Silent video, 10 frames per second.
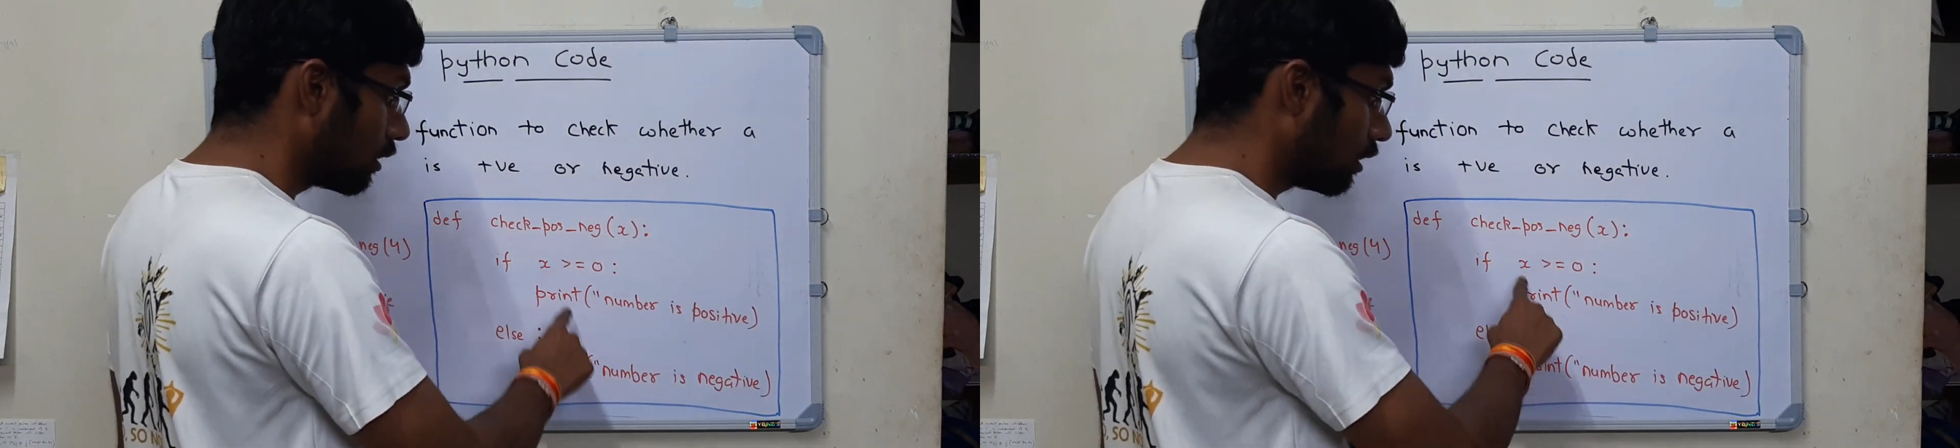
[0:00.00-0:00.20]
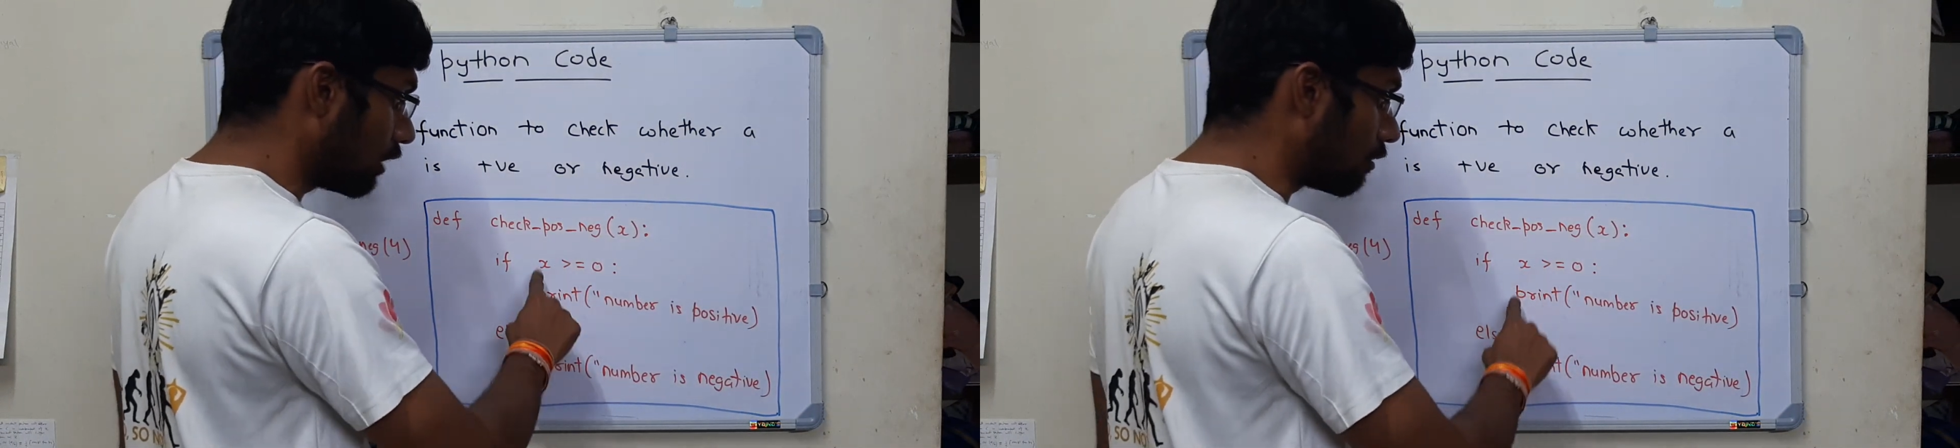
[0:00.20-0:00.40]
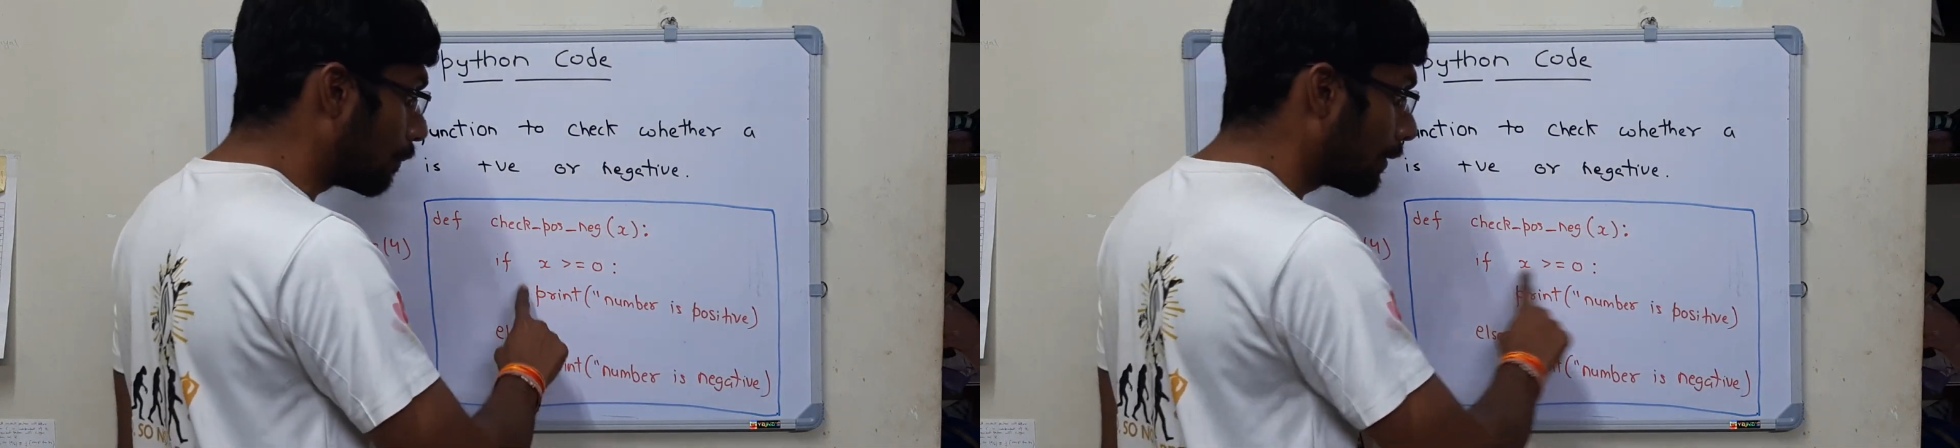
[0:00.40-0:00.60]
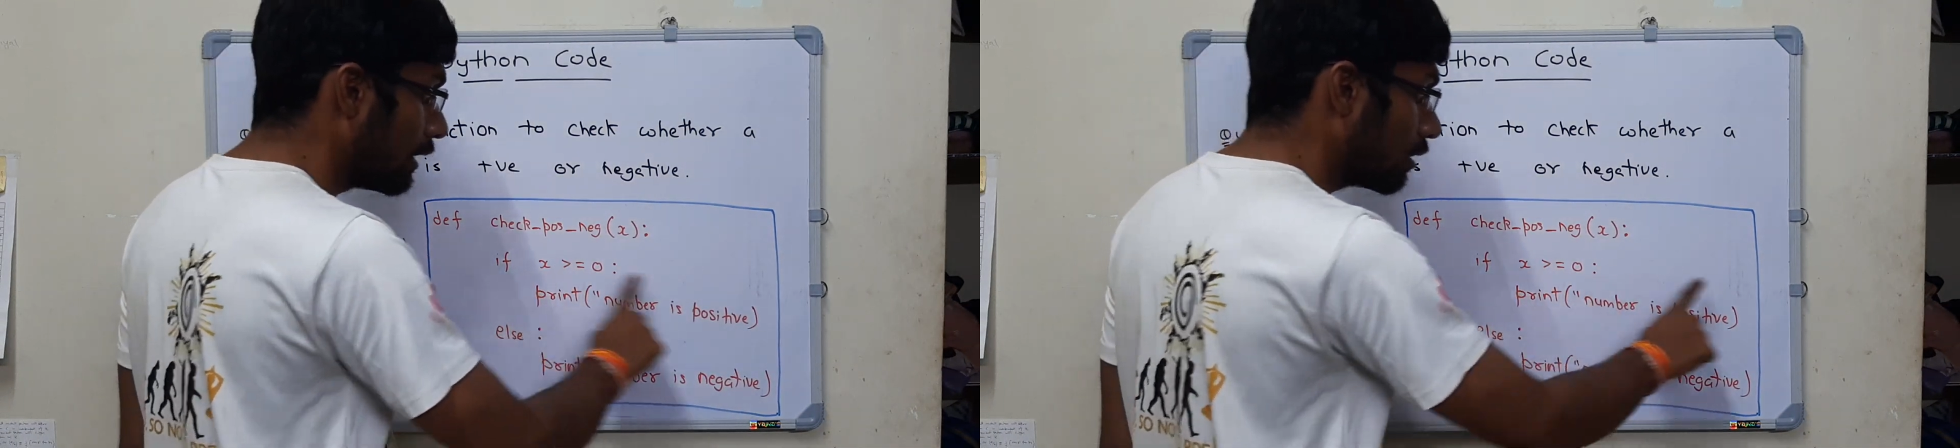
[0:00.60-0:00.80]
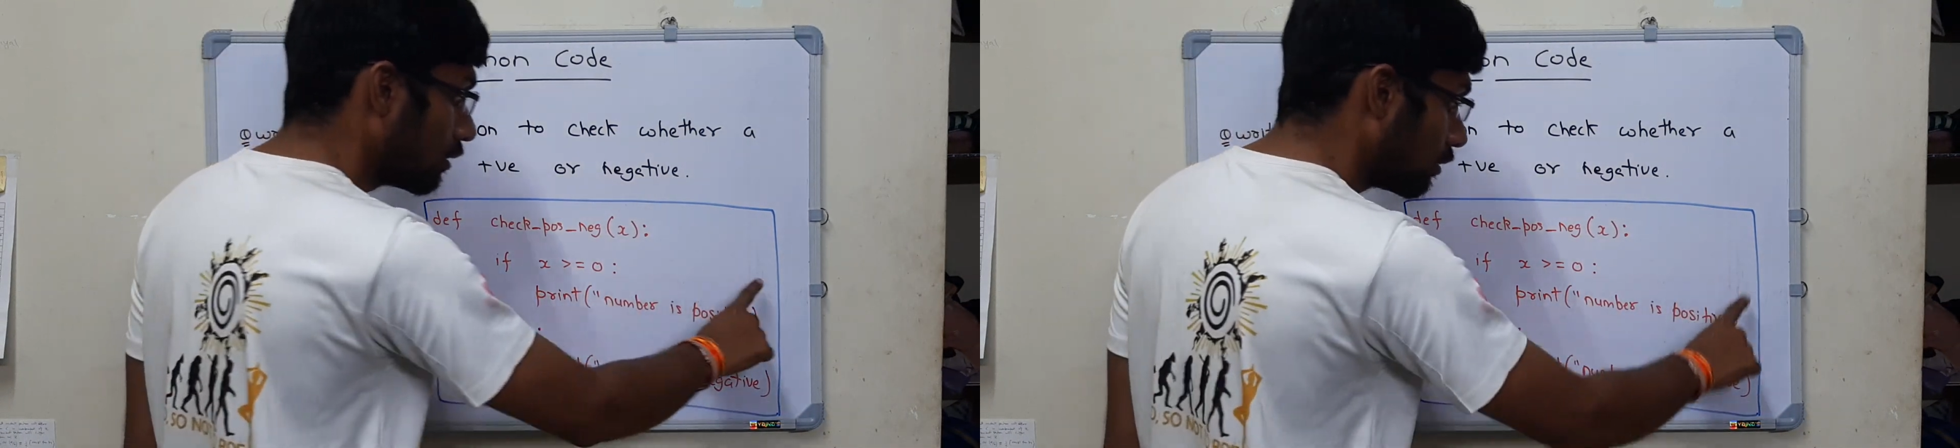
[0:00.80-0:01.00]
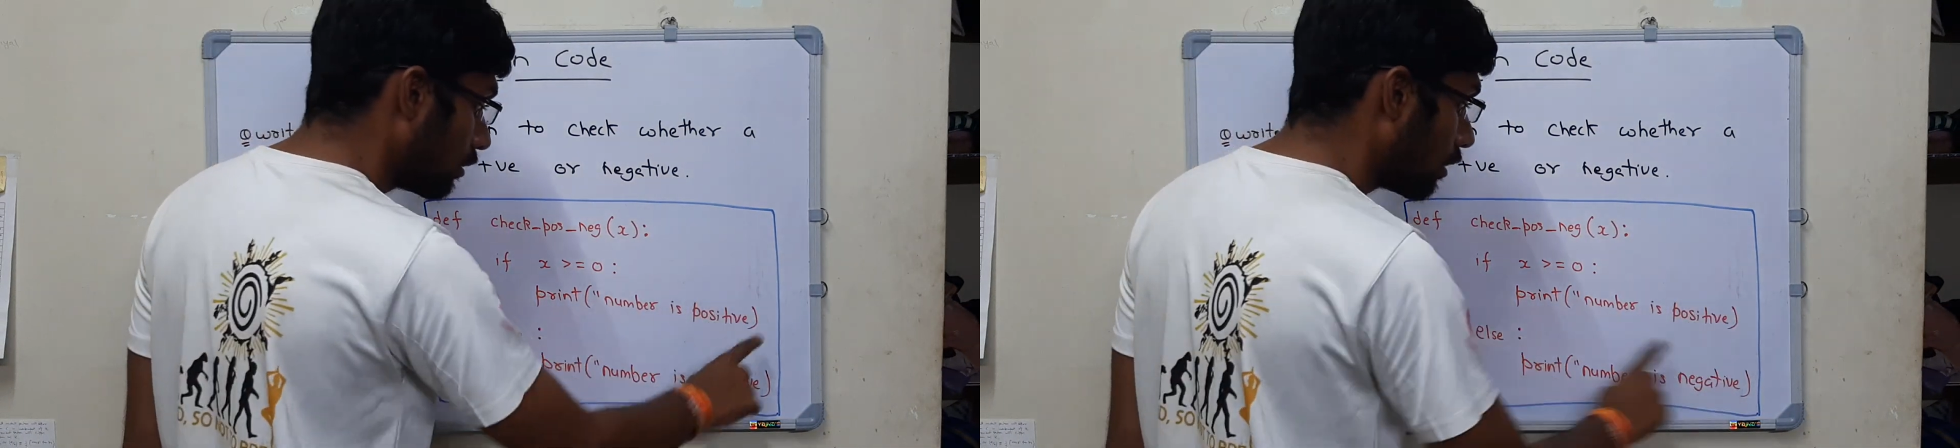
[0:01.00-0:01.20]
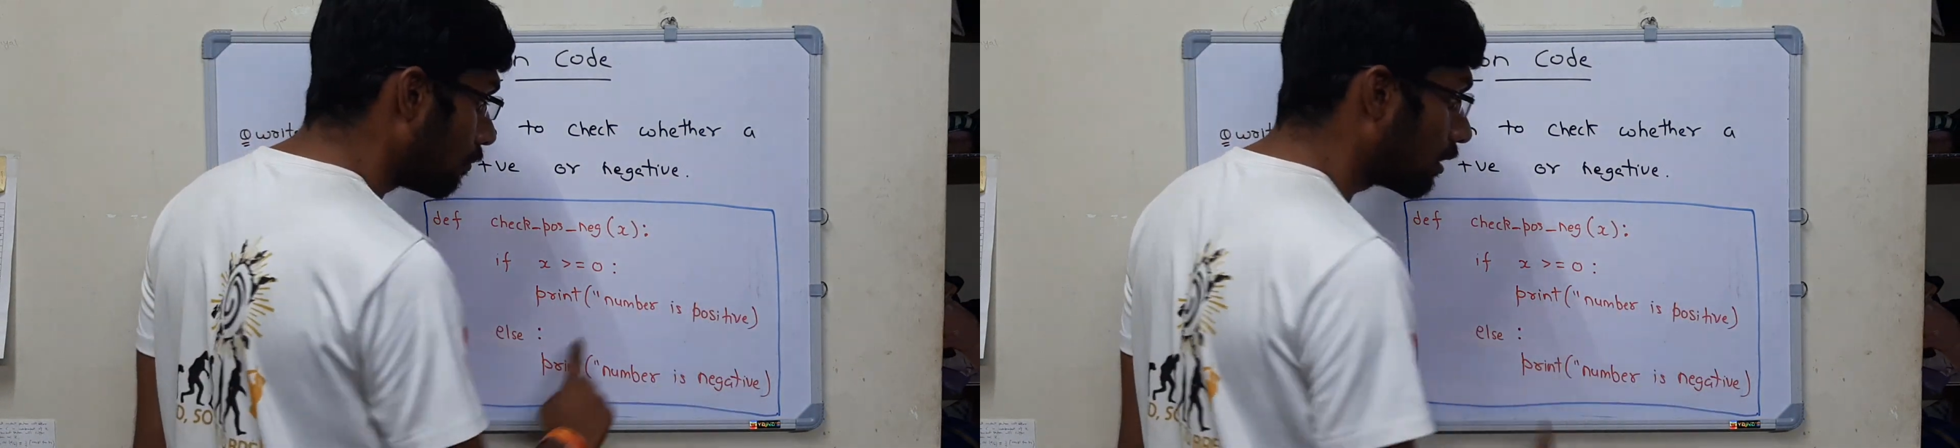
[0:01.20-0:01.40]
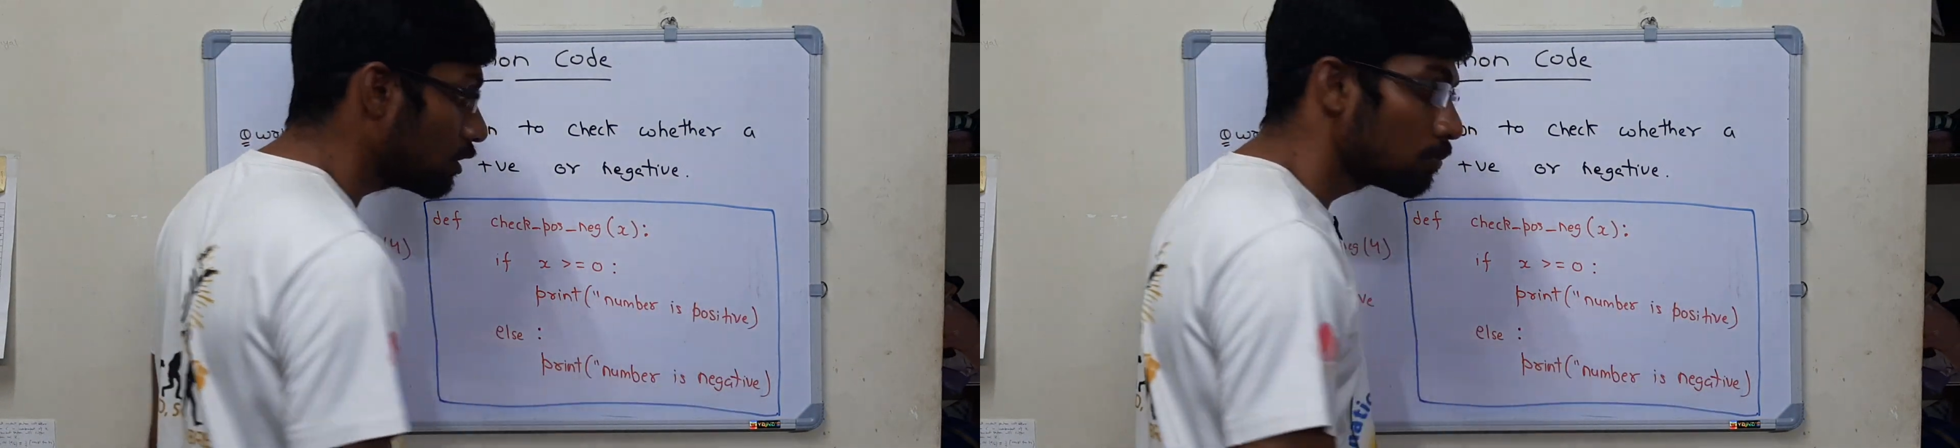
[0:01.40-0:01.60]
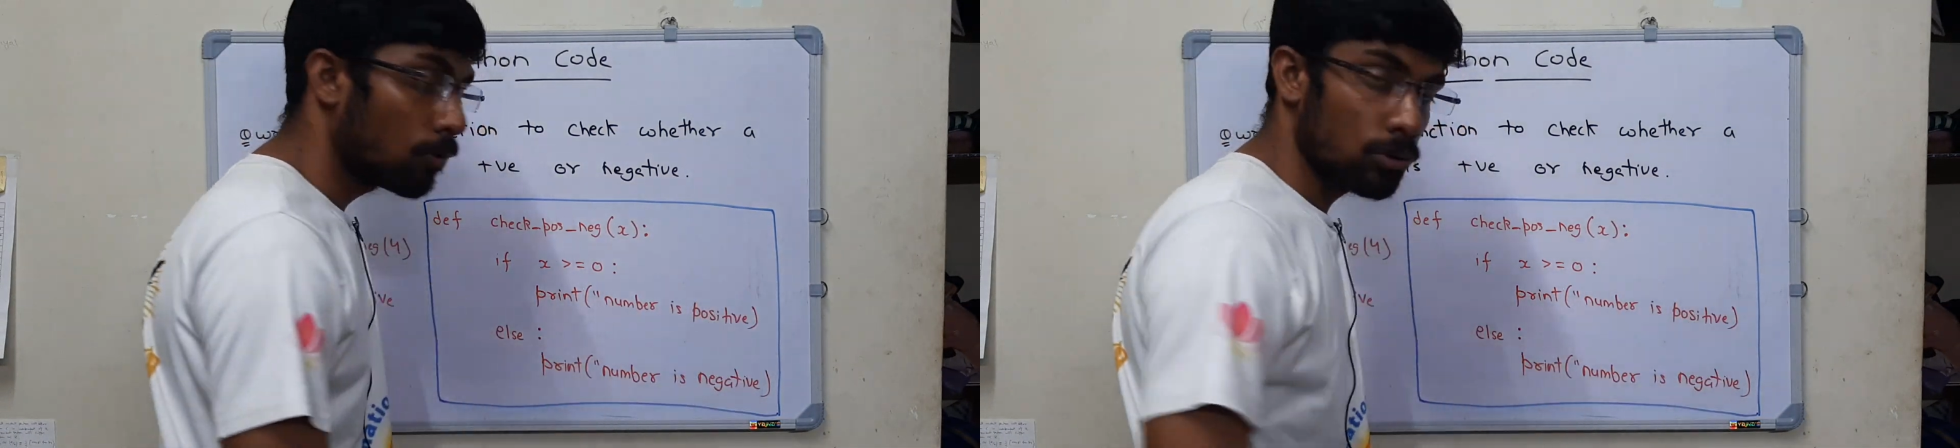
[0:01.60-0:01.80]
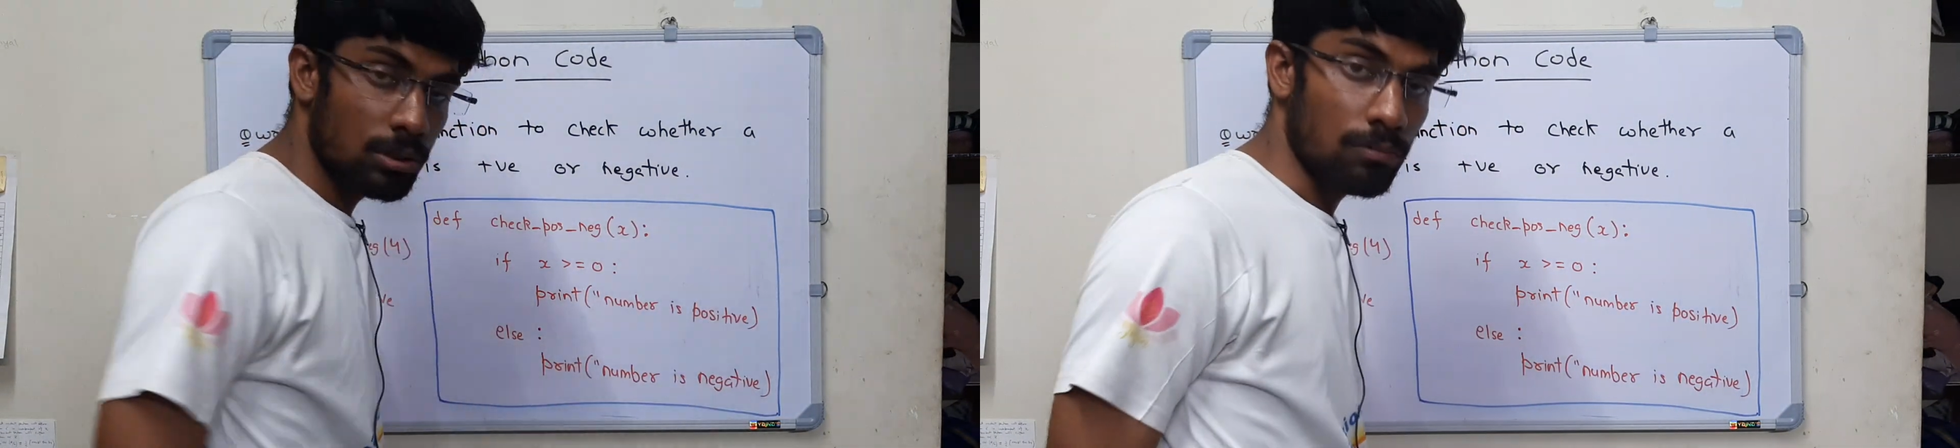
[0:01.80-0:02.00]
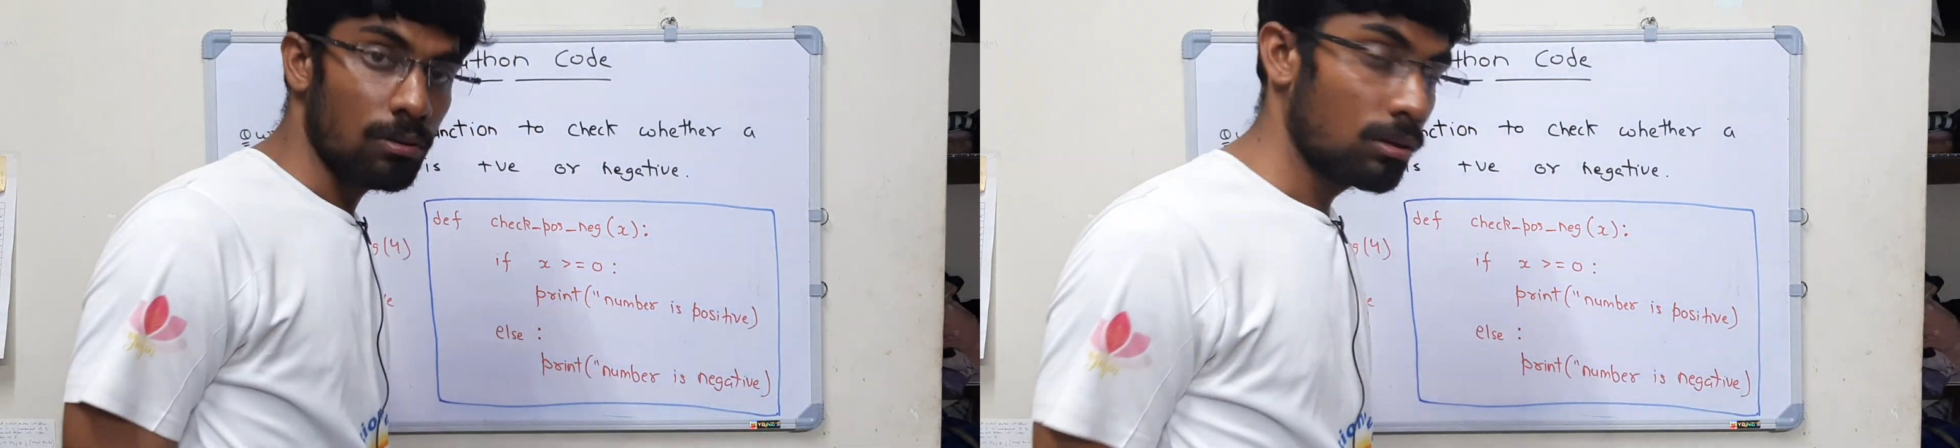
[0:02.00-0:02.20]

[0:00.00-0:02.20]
it will print the number is positive.